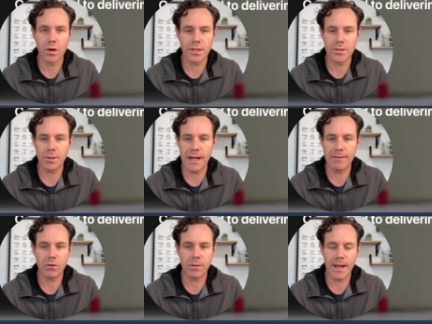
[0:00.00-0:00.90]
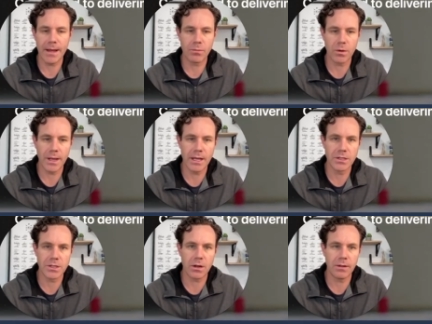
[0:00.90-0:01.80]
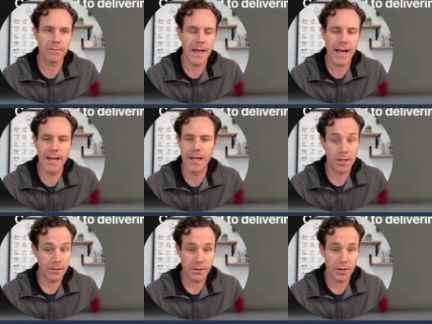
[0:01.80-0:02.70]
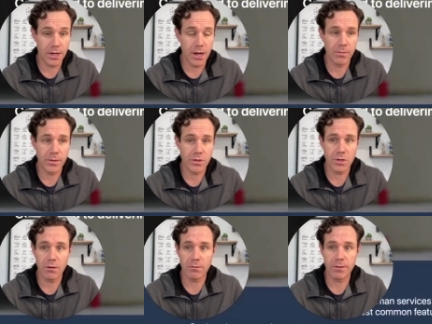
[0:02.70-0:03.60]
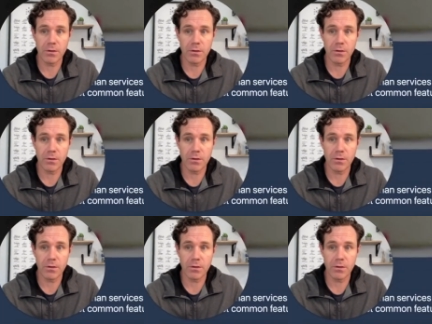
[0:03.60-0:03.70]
platform, add more pages, all of that. There you go. There's an overview of Mighty